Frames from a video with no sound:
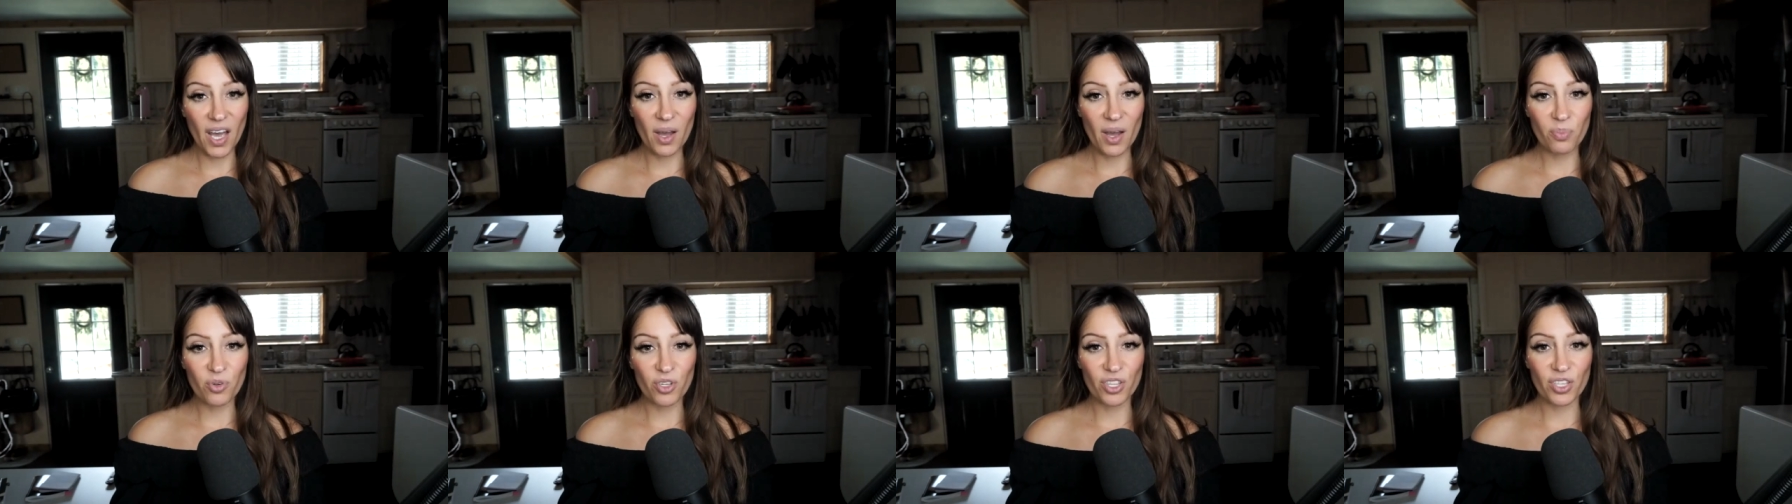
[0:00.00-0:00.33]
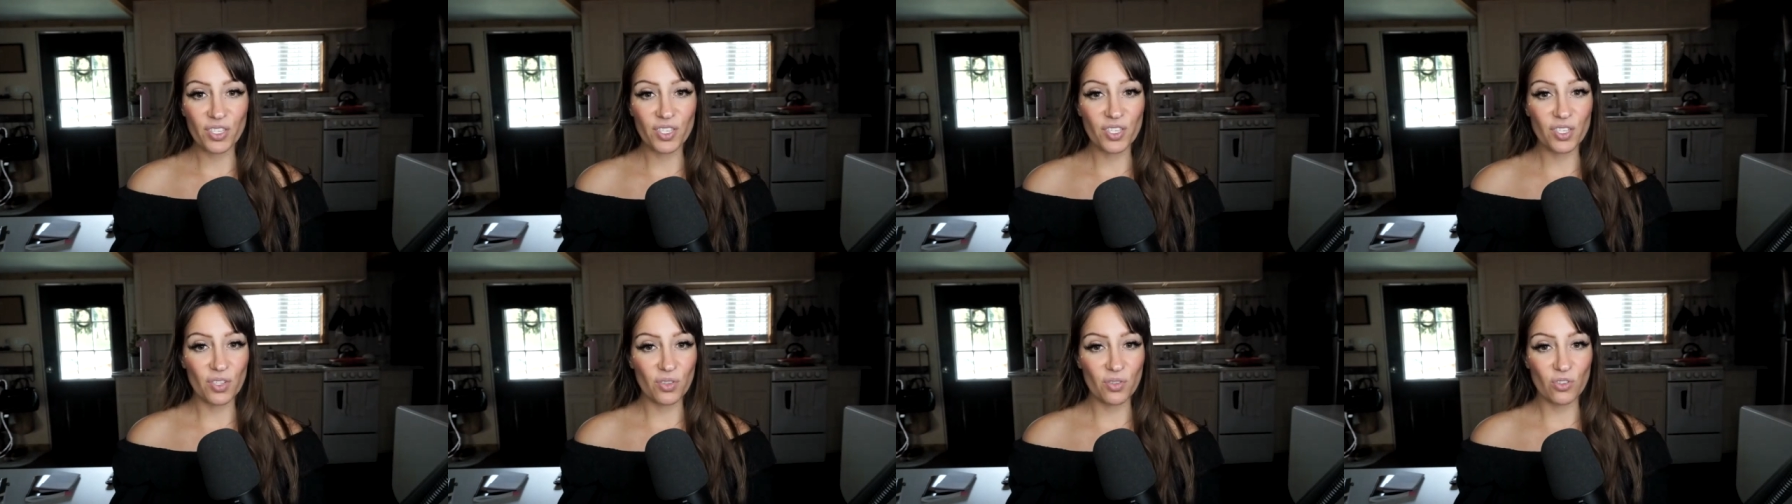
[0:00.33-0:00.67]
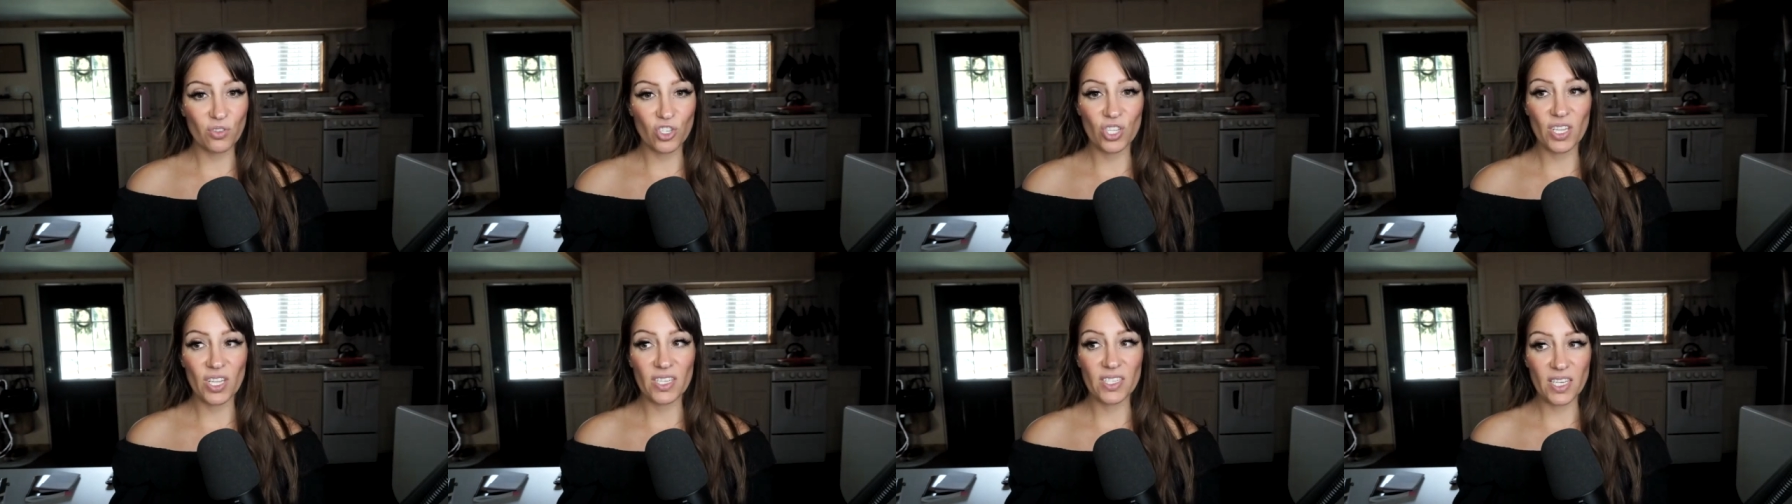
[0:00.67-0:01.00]
up with a
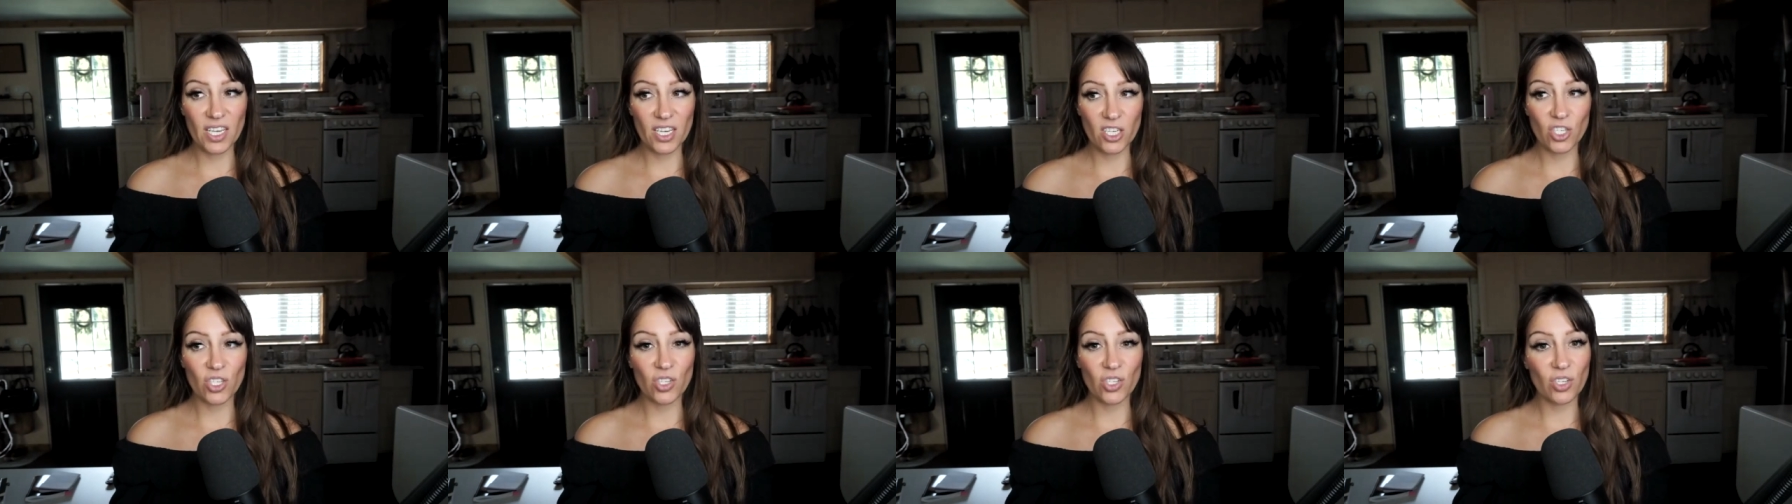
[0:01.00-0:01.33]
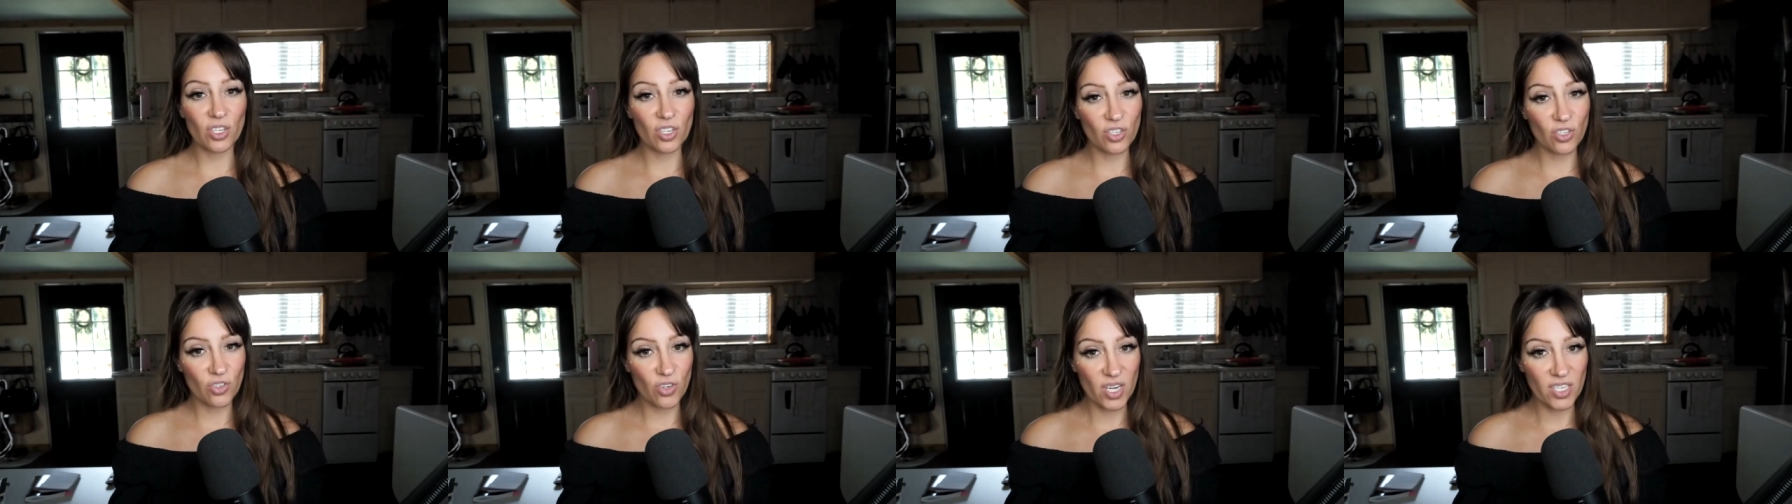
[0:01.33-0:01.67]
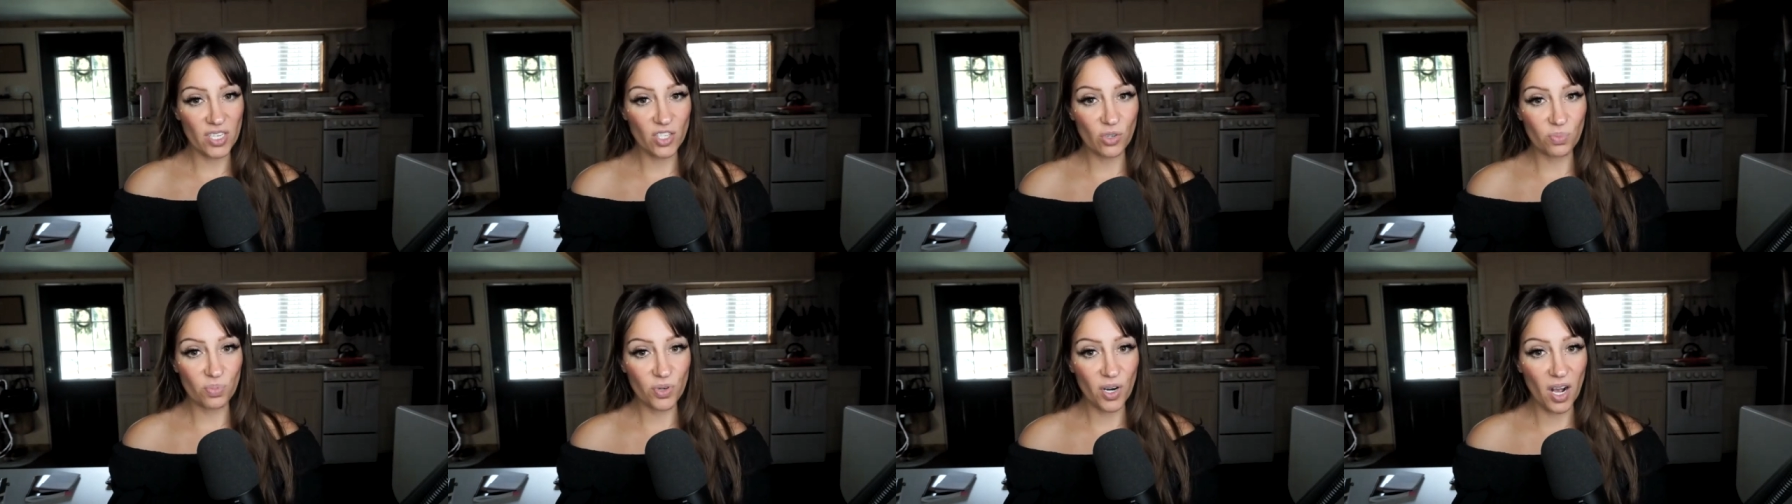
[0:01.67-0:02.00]
solution that's actually going to
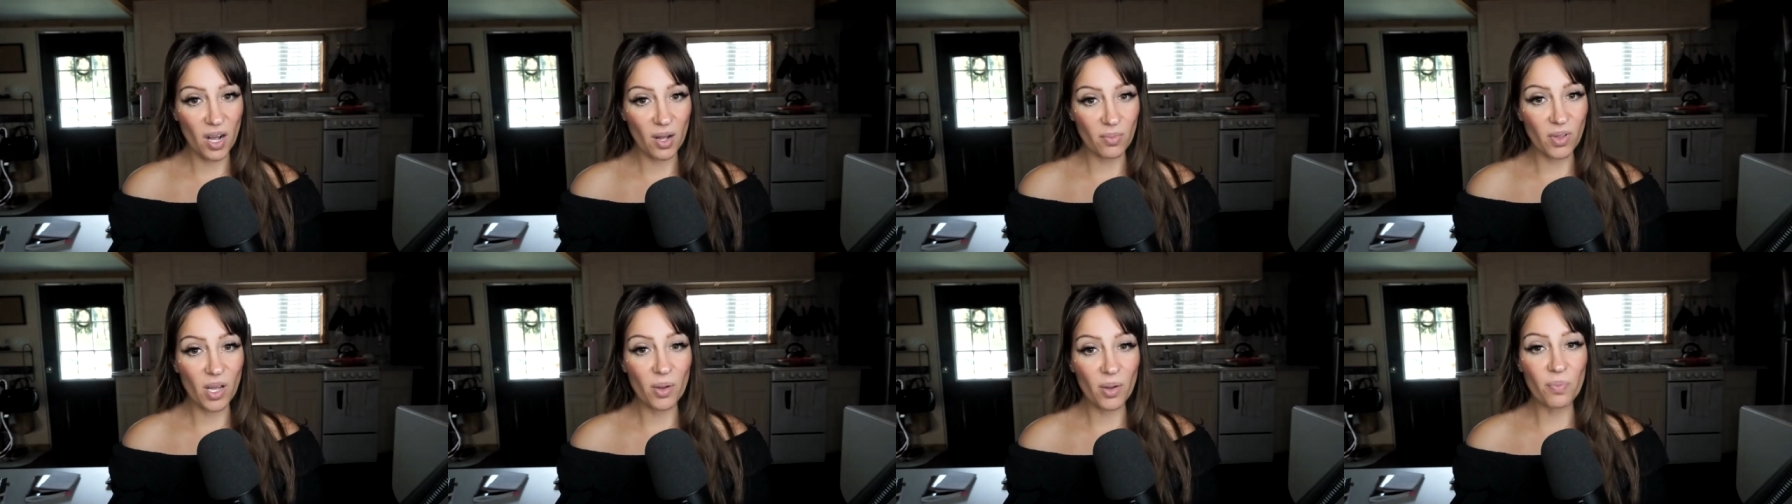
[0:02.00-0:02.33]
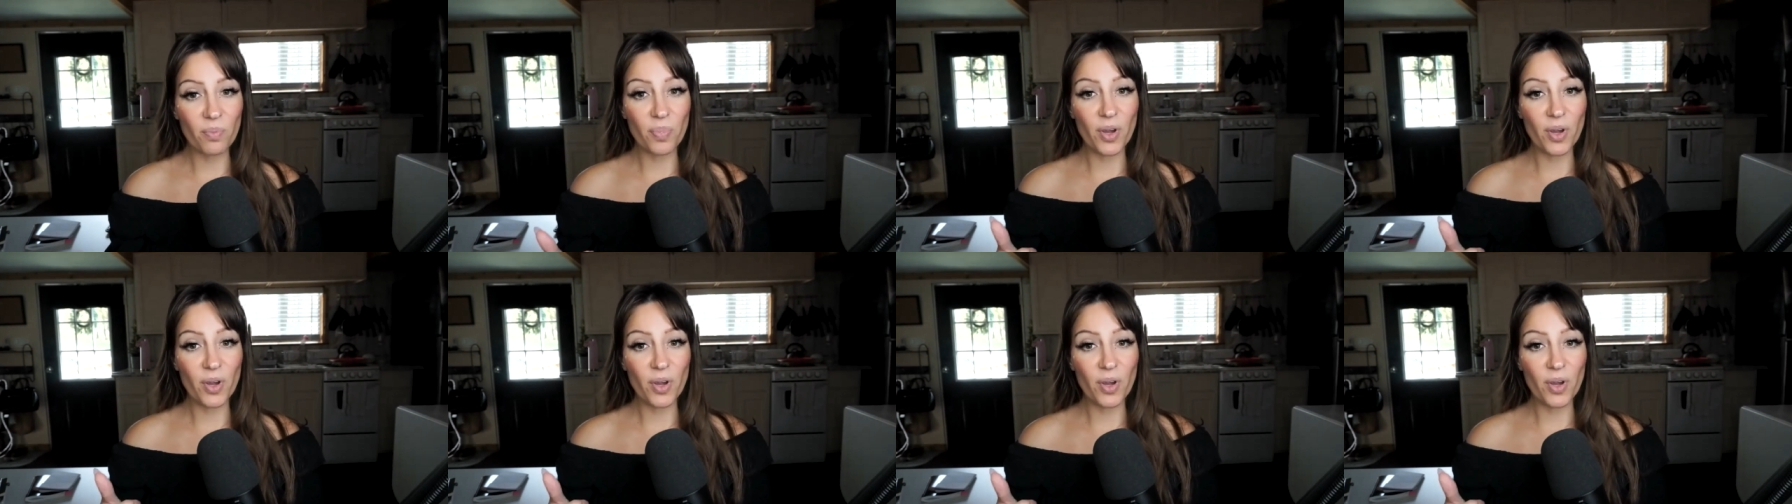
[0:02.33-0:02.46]
address your problem,